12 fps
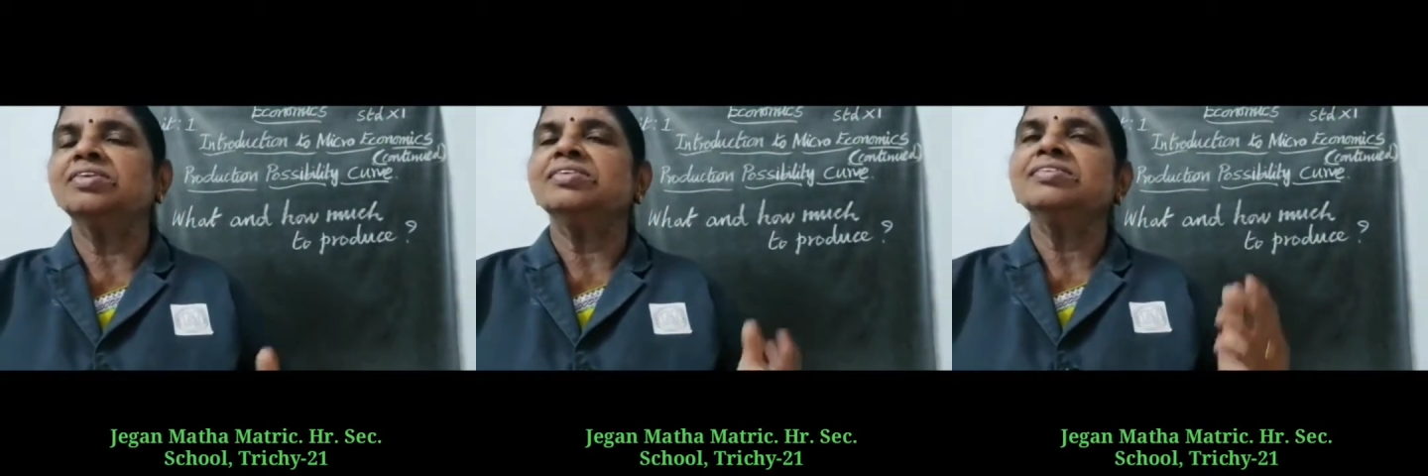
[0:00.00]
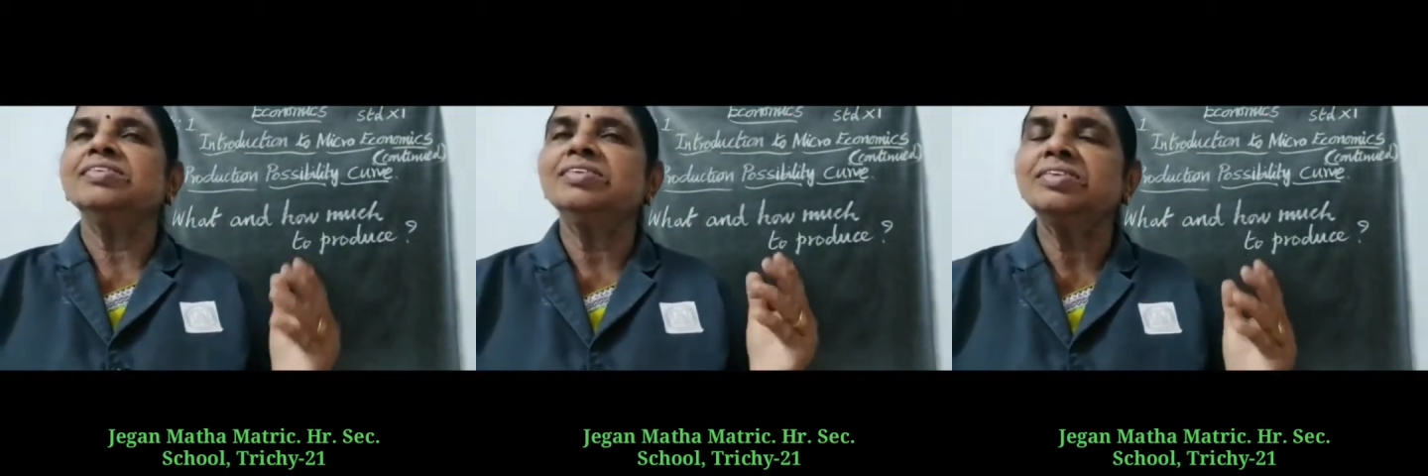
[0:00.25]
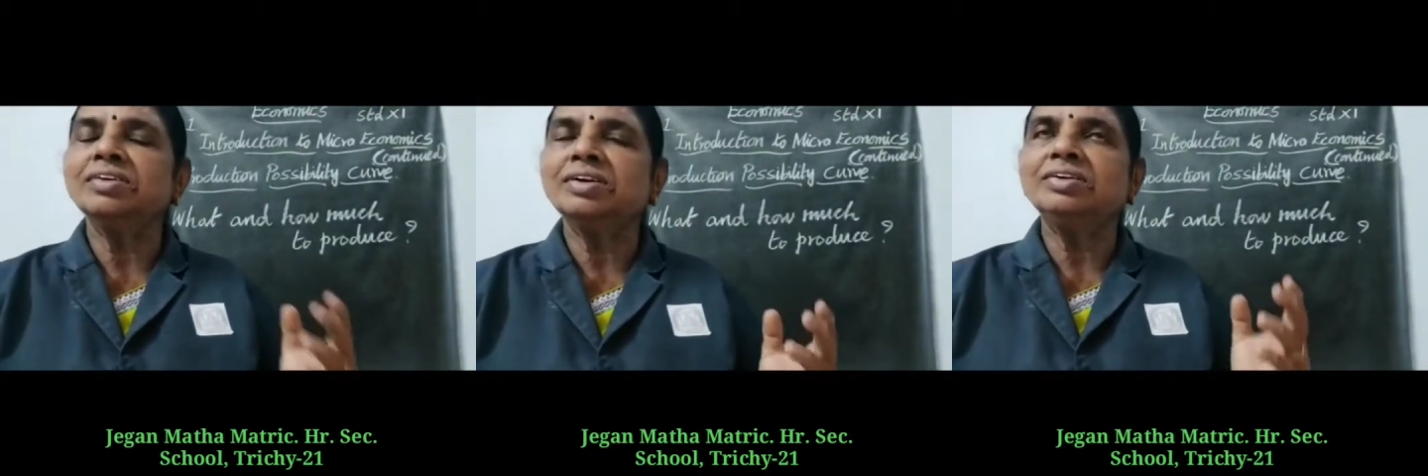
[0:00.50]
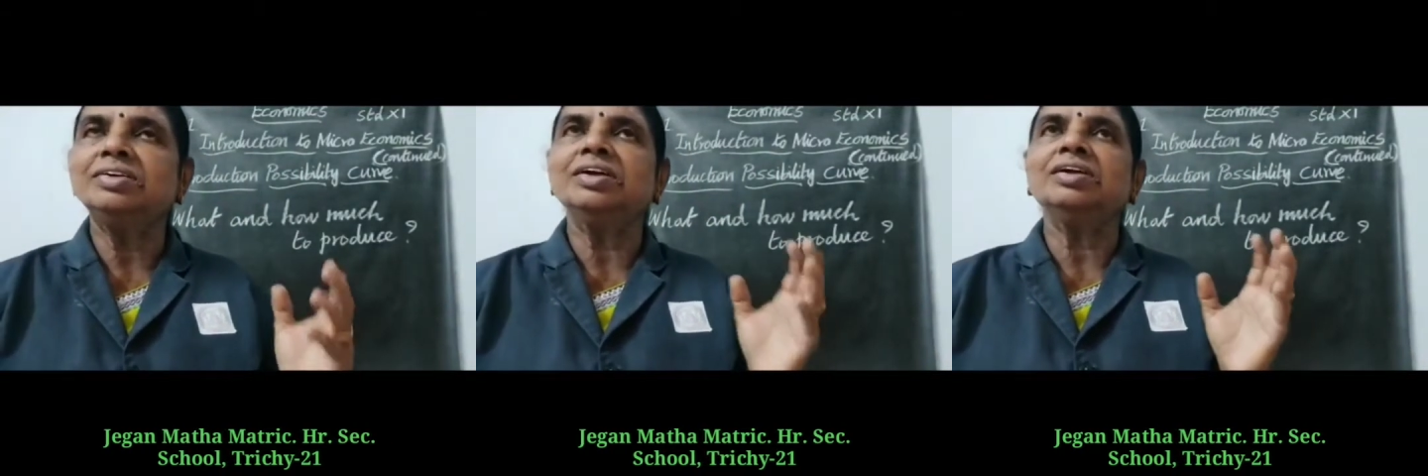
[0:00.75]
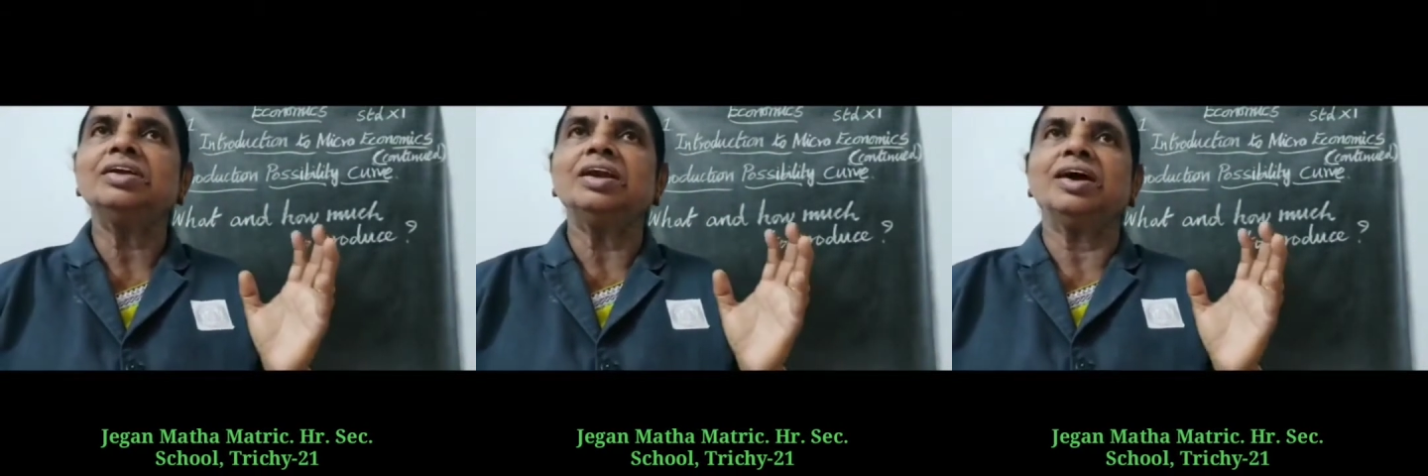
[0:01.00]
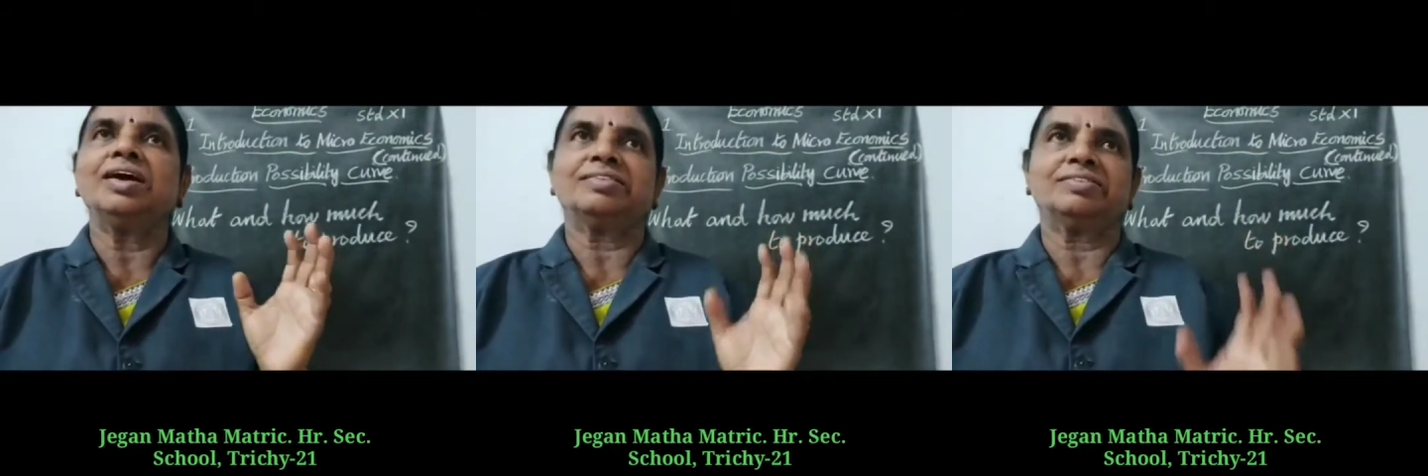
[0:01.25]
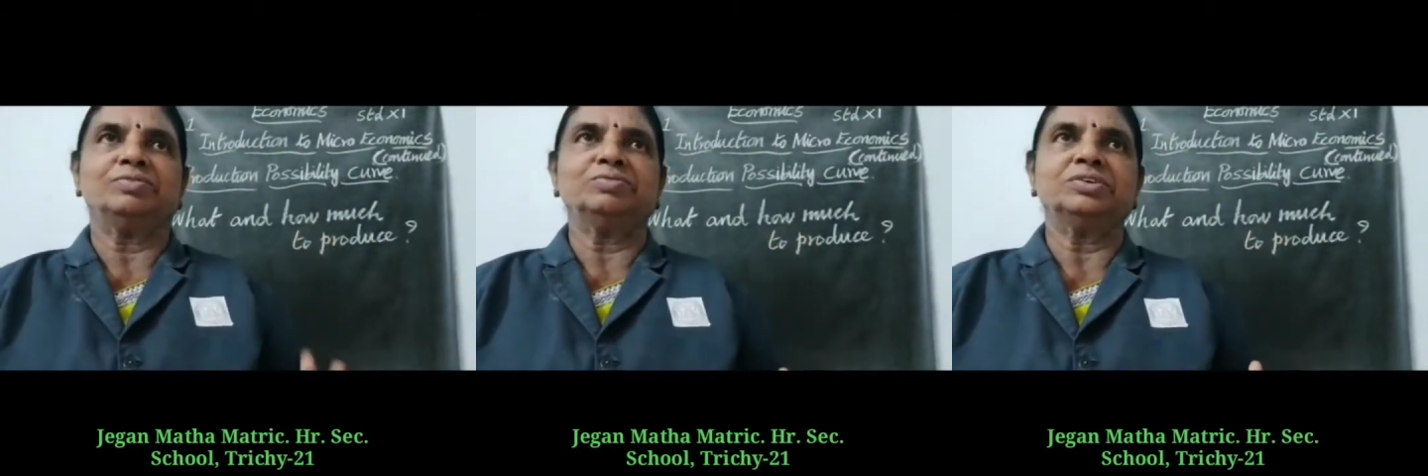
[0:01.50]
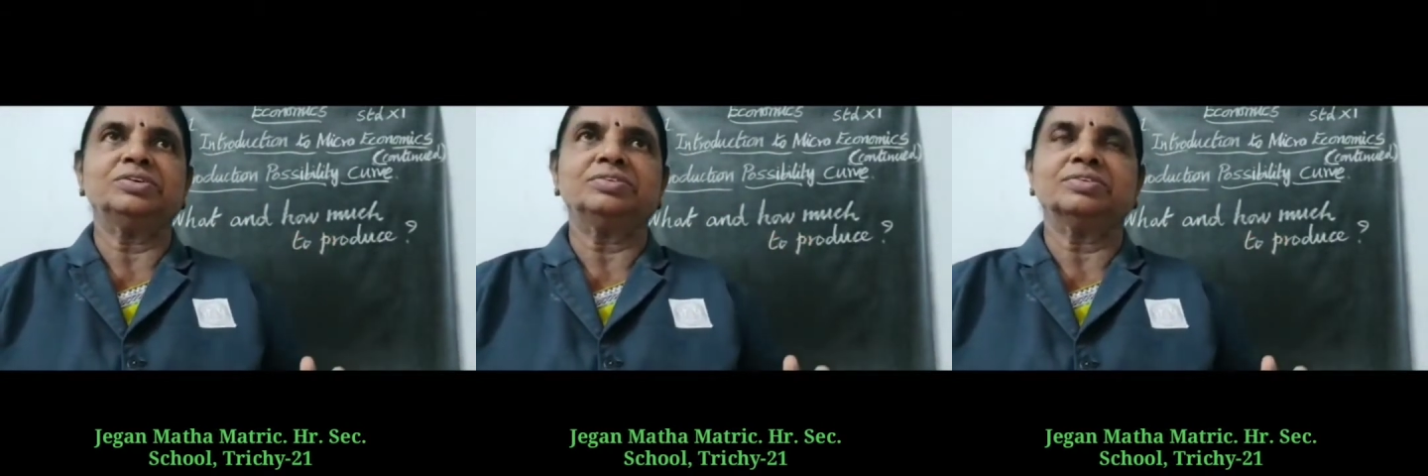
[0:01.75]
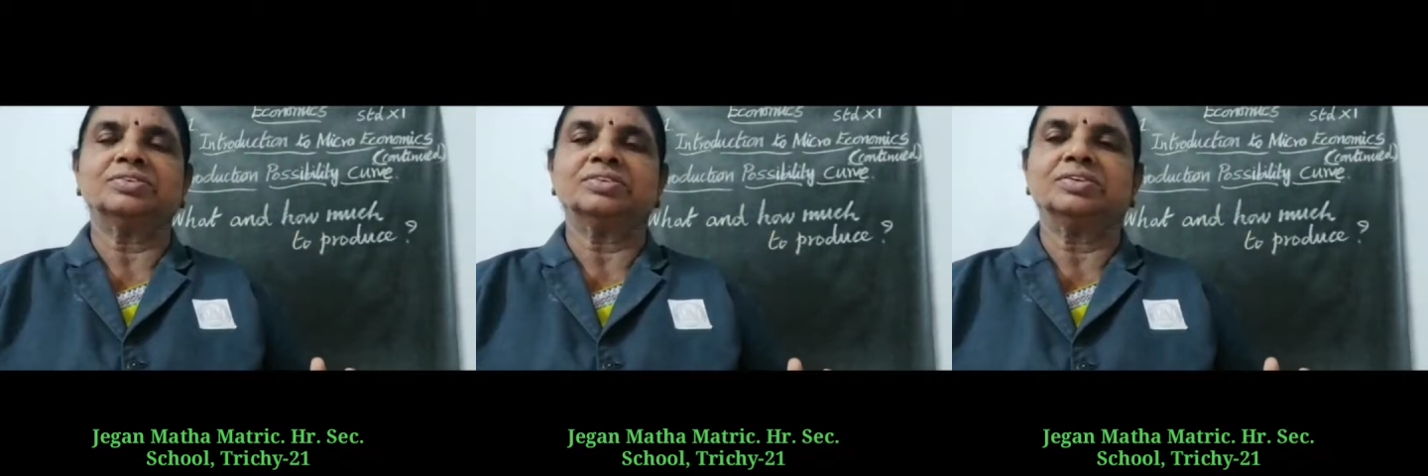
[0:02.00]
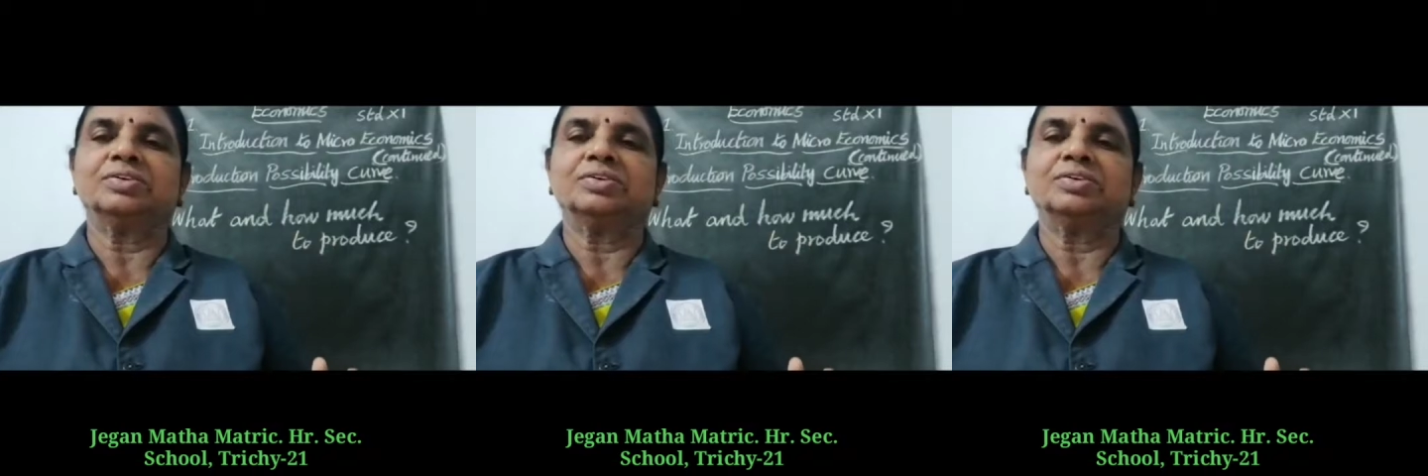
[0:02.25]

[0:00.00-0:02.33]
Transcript: certain assumptions.